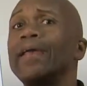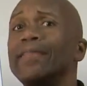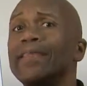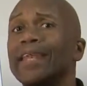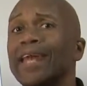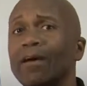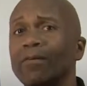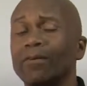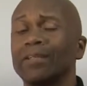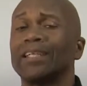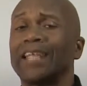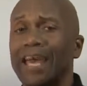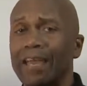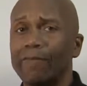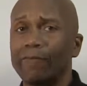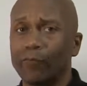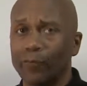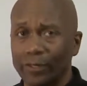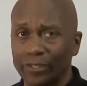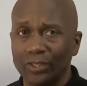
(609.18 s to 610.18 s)
that I would like
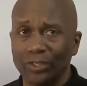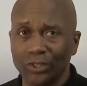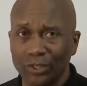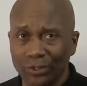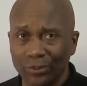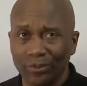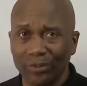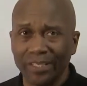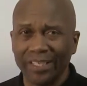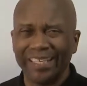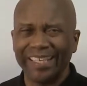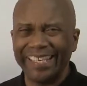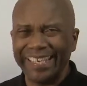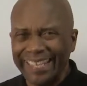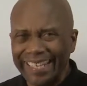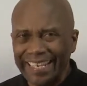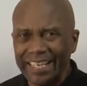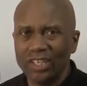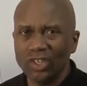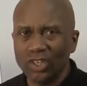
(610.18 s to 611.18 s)
for it to do
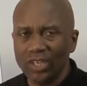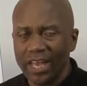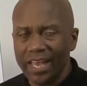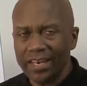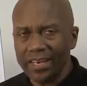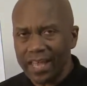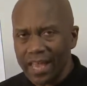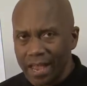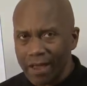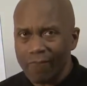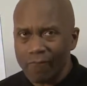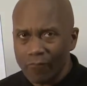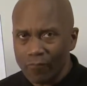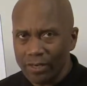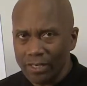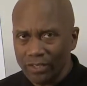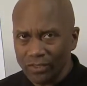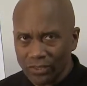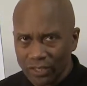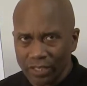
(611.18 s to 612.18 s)
each and
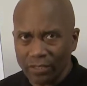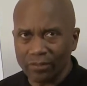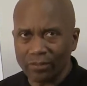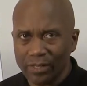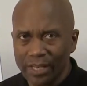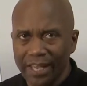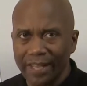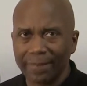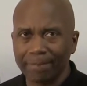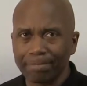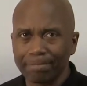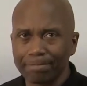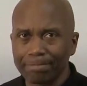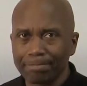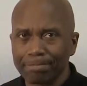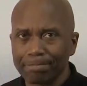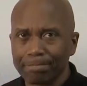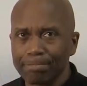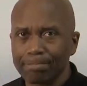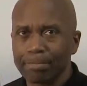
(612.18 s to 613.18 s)
every single day.
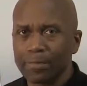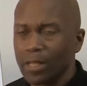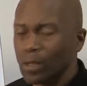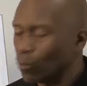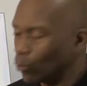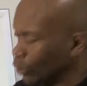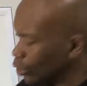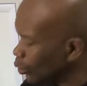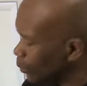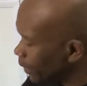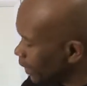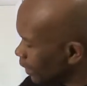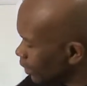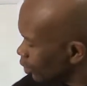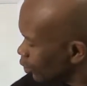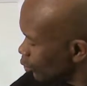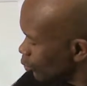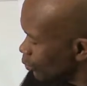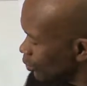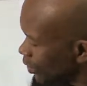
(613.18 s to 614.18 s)
Once you begin to
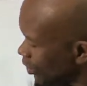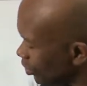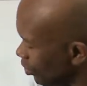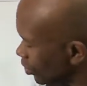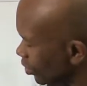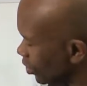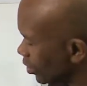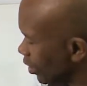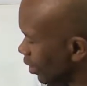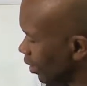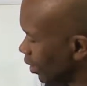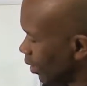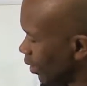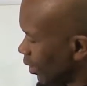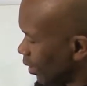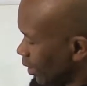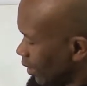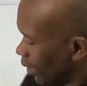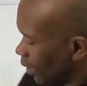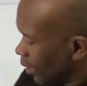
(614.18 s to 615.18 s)
do this,
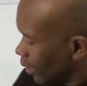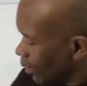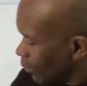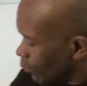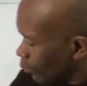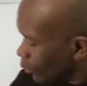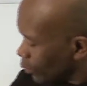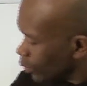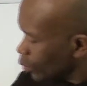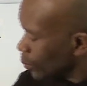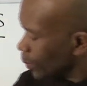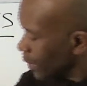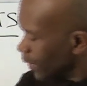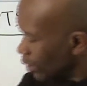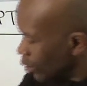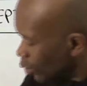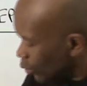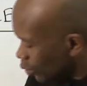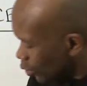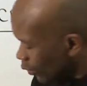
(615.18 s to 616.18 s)
once you begin
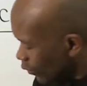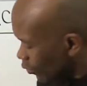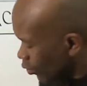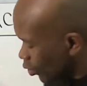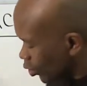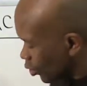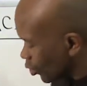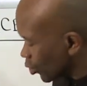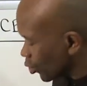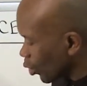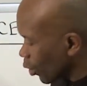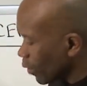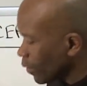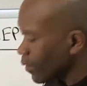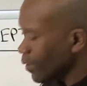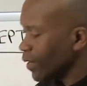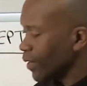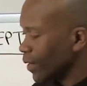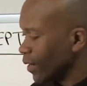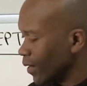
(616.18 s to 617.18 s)
to just start
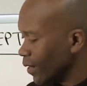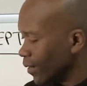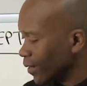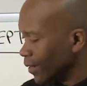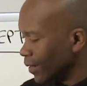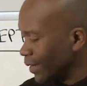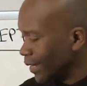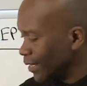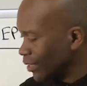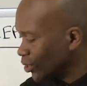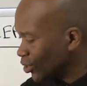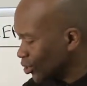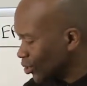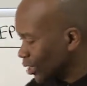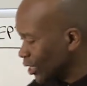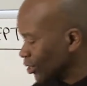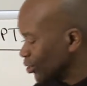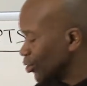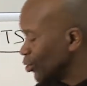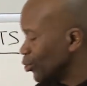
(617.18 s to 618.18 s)

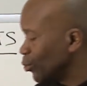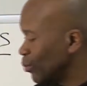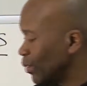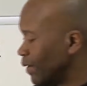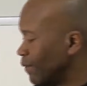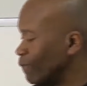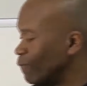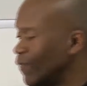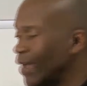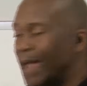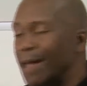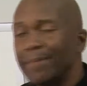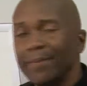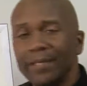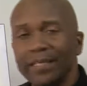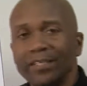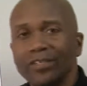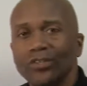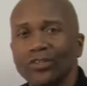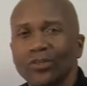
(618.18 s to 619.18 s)
instituting
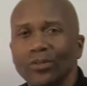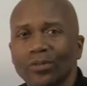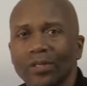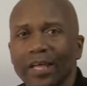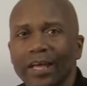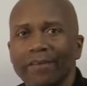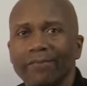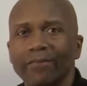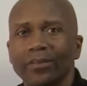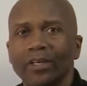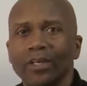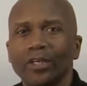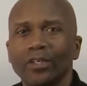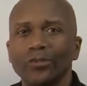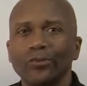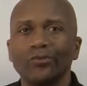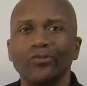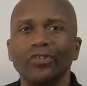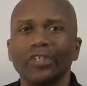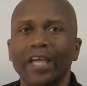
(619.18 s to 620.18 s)
vamping into your life,
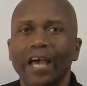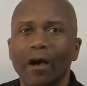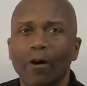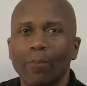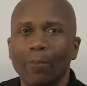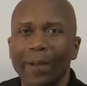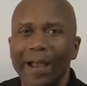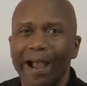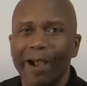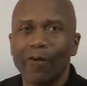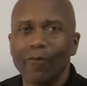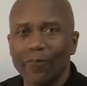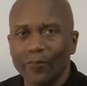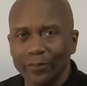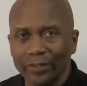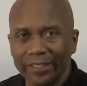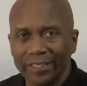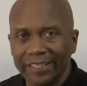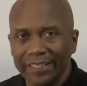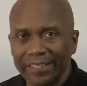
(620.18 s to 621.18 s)
you'll see how
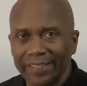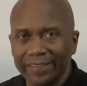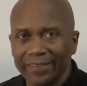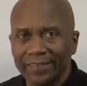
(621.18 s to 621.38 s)
powerful it is